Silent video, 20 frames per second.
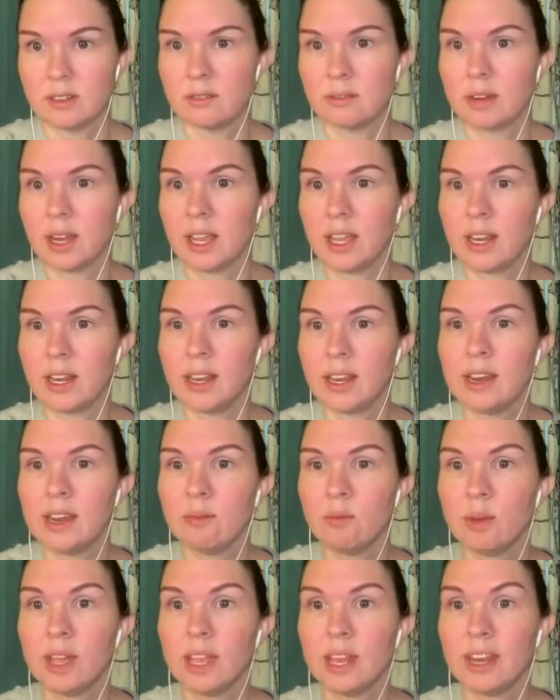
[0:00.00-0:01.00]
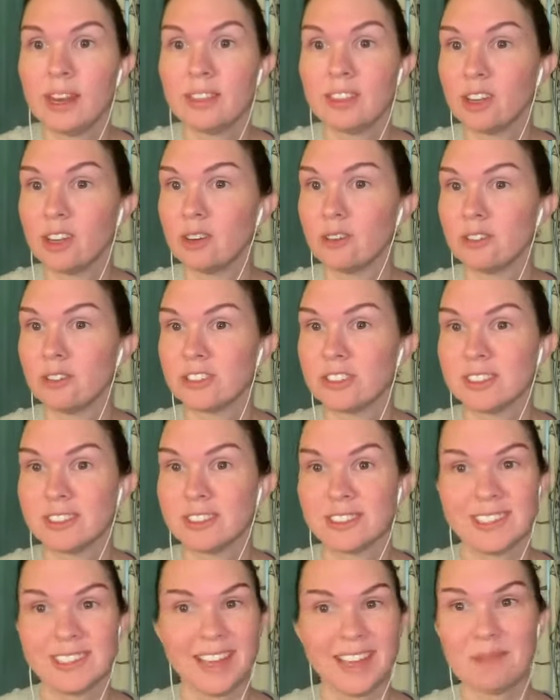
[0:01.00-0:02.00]
right? And when the coach
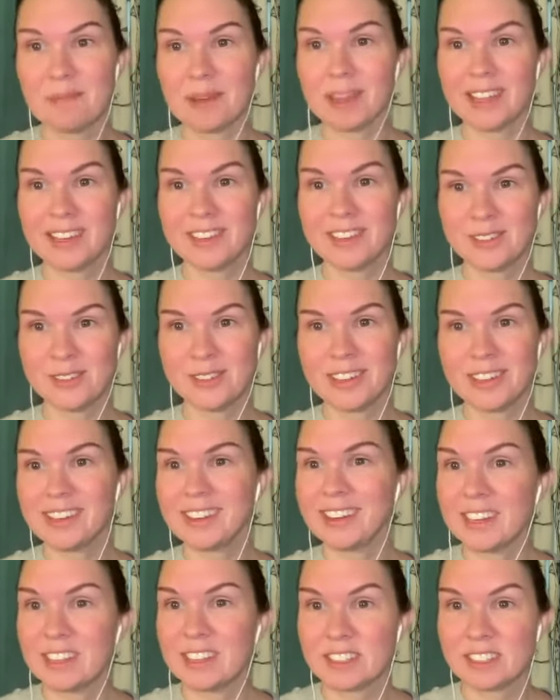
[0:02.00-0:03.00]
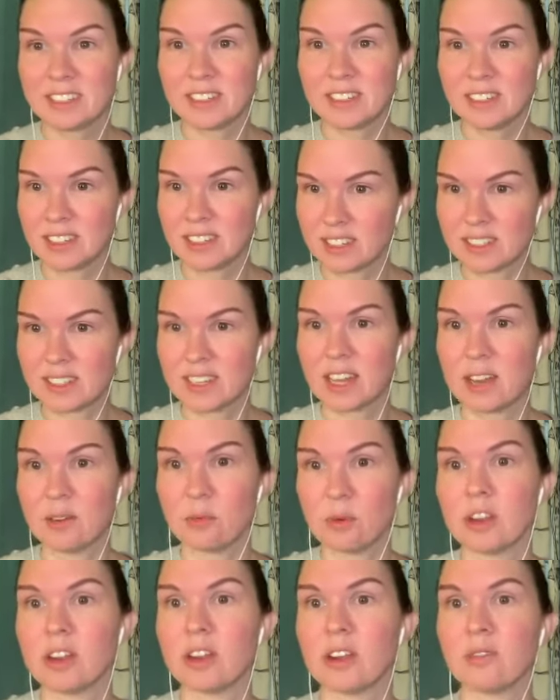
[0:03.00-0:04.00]
does not buy into it, it does not
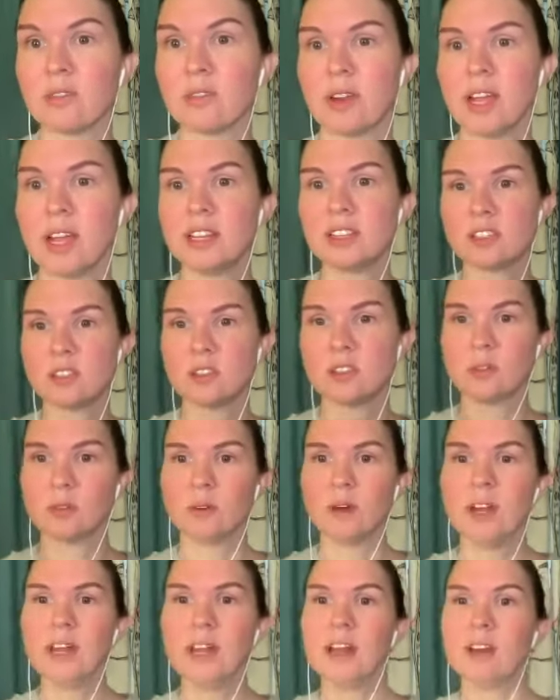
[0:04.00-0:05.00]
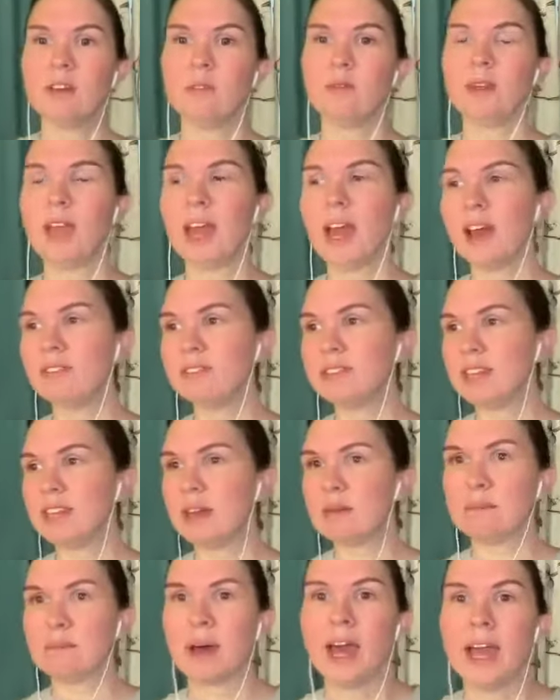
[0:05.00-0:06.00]
work, right? So we have to
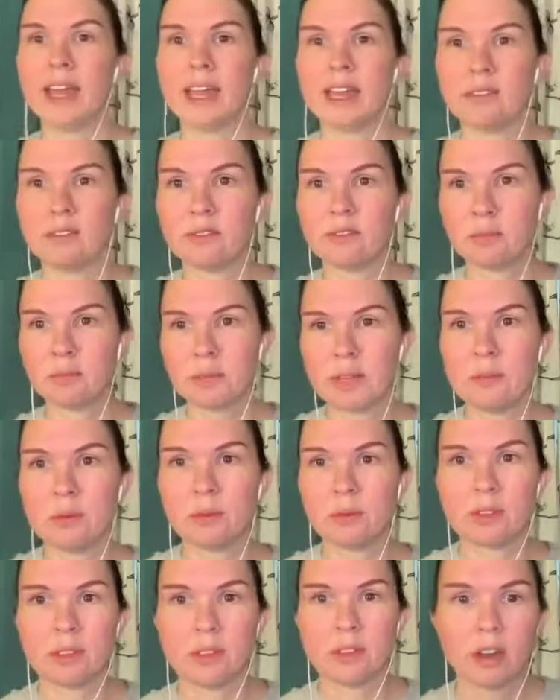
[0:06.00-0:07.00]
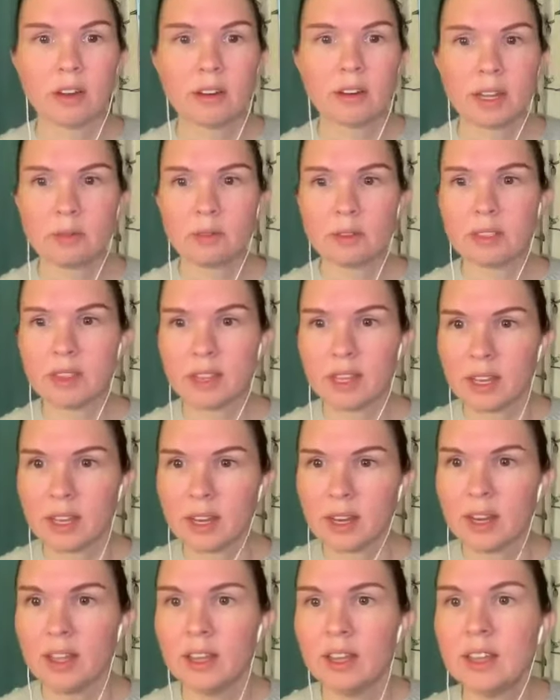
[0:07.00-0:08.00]
get buy-in from people already
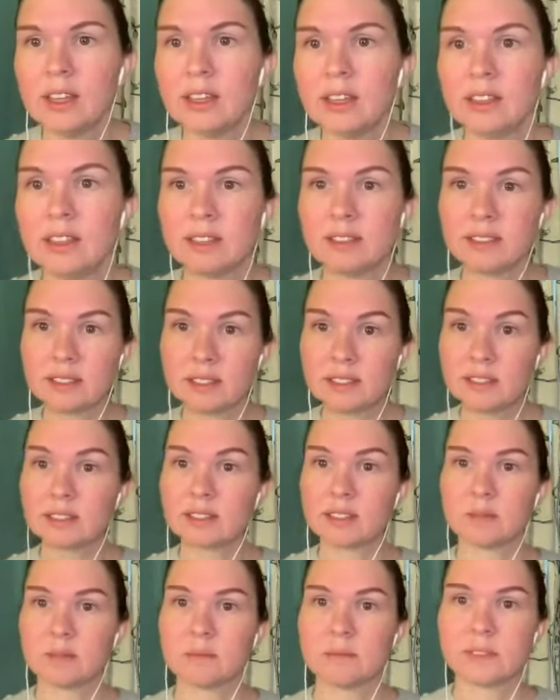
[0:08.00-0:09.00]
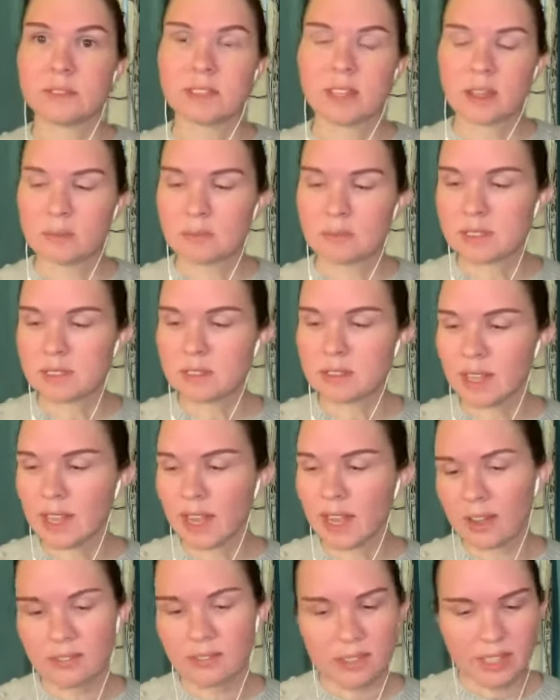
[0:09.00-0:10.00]
within these systems. They
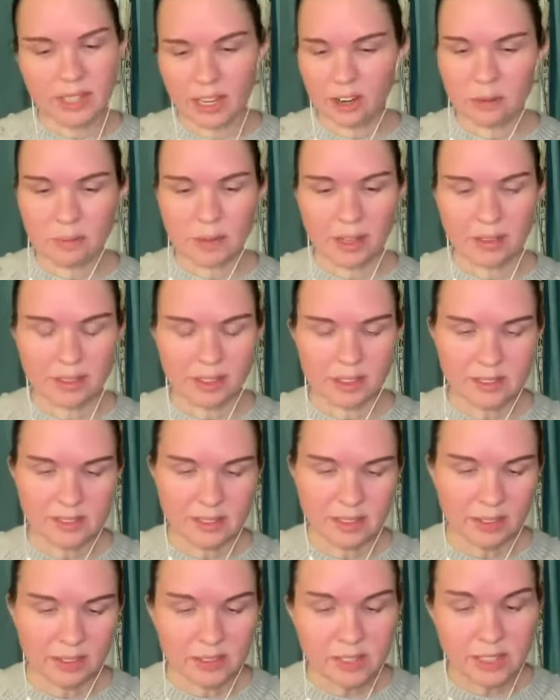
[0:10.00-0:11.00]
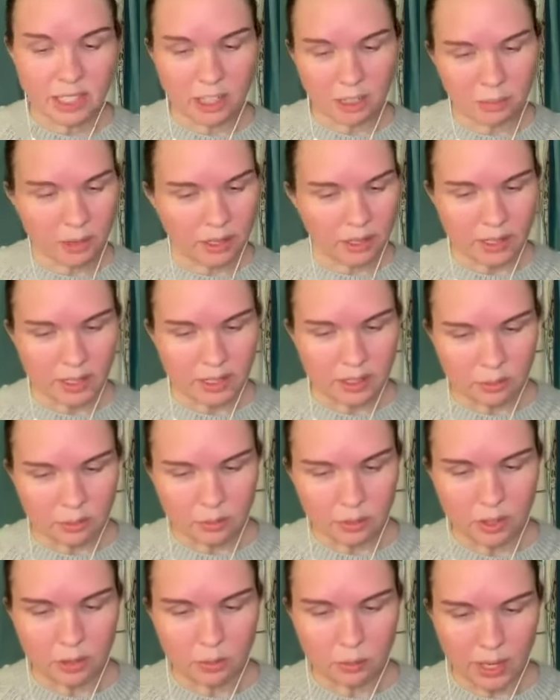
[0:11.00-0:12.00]
have to care about this, and they have to care about it in a
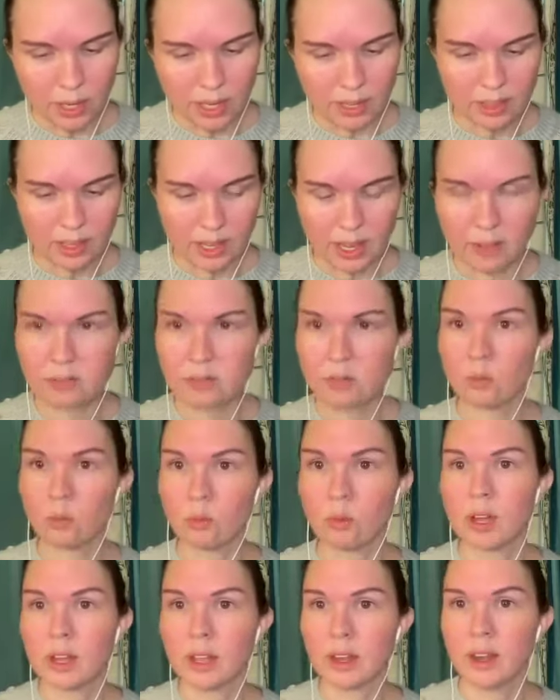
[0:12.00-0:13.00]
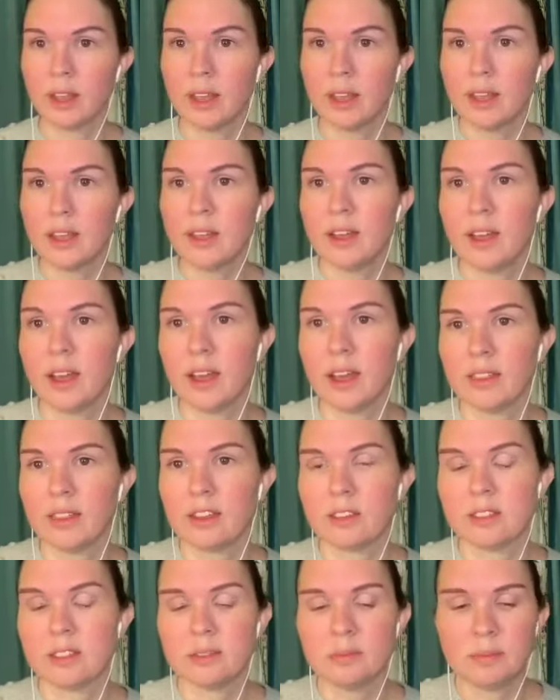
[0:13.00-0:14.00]
real way, and they have to want
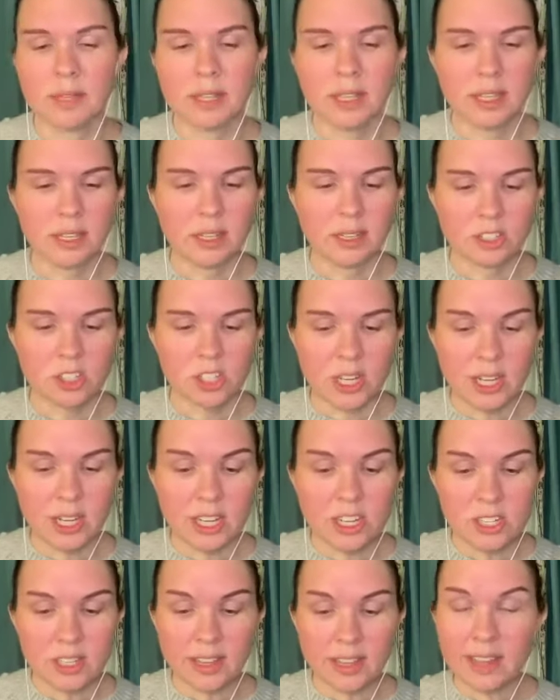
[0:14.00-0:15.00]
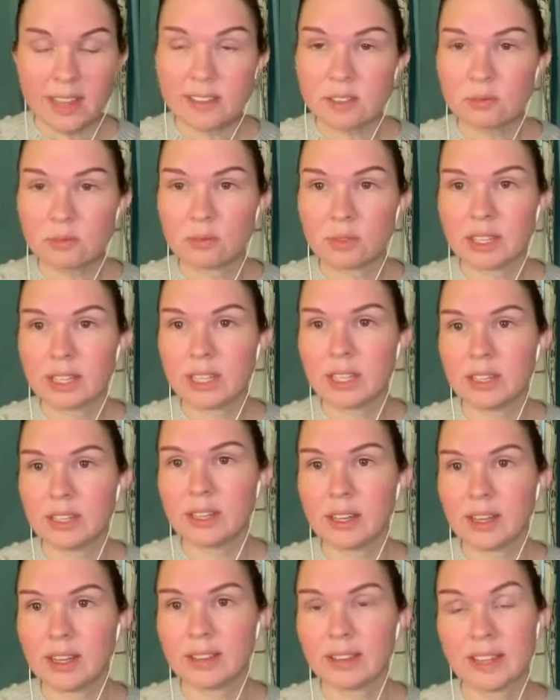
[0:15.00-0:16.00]
there to be change. And that's
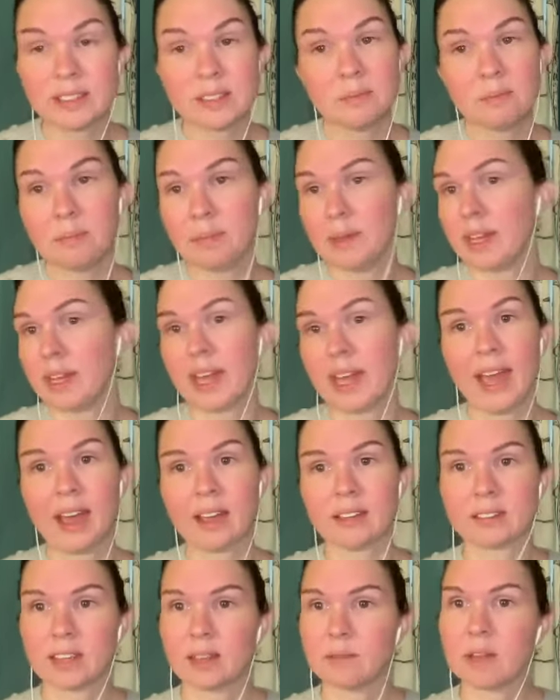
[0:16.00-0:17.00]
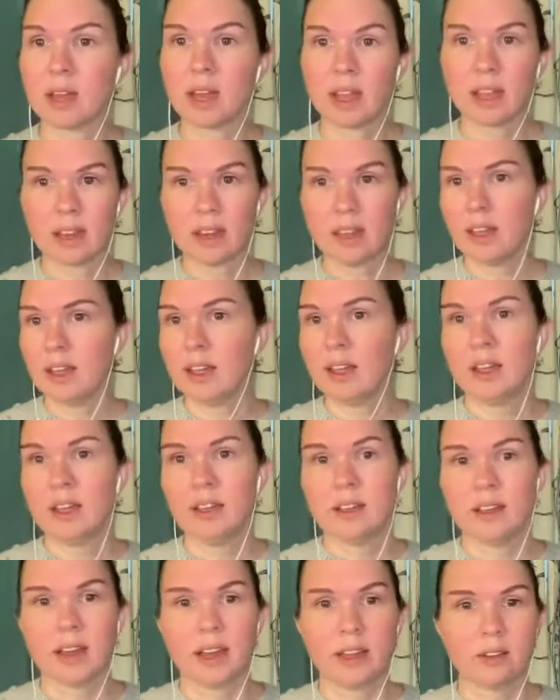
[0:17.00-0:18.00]
a big ask. I
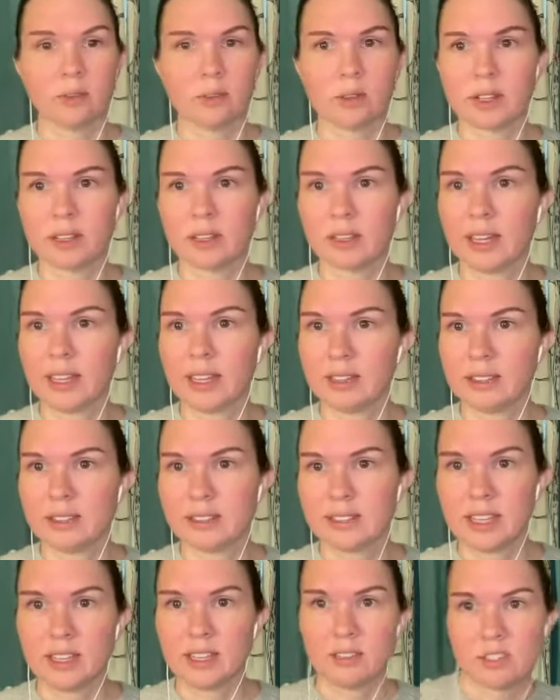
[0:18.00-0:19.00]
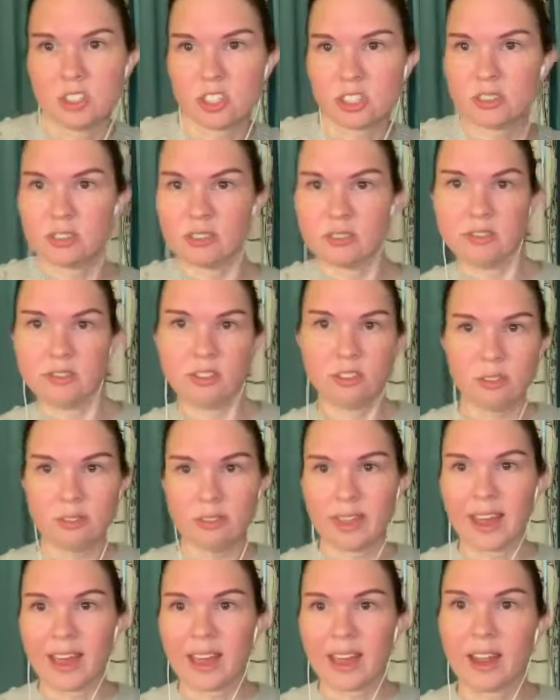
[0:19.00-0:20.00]
don't want to, like, say just
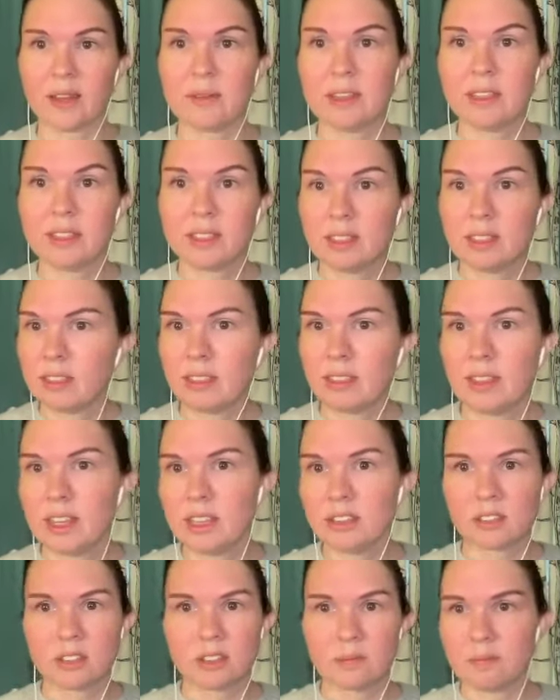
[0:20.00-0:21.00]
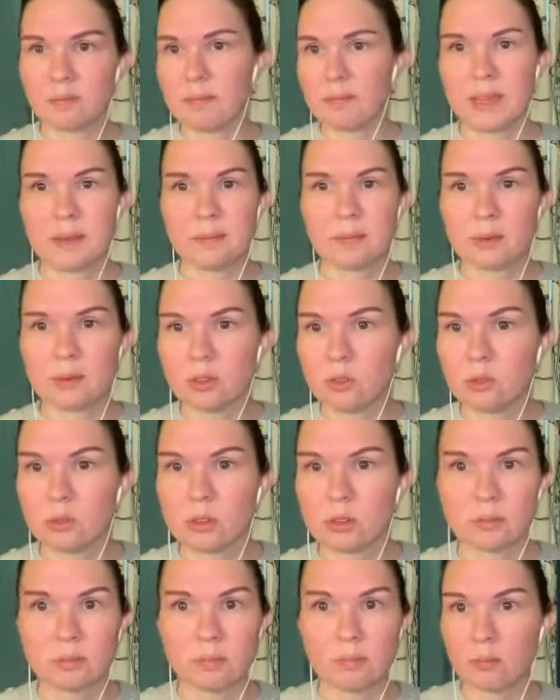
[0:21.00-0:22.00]
do that. I mean, these are people who
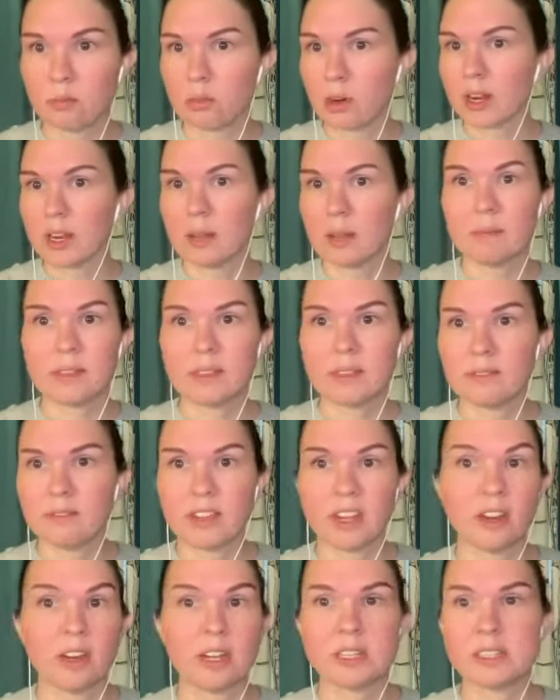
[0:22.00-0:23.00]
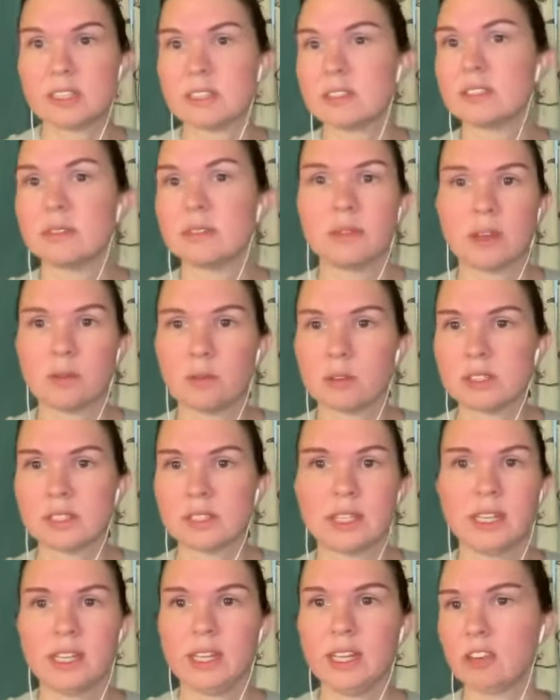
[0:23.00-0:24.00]
are brought up in the very system that we're
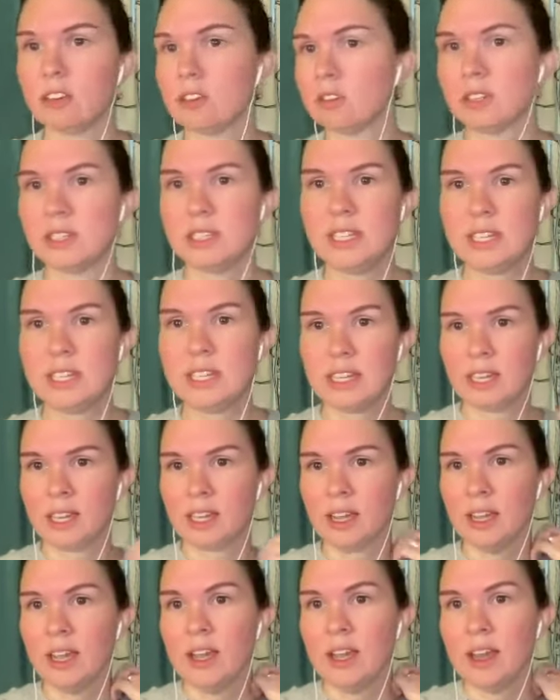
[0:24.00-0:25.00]
sitting here critiquing.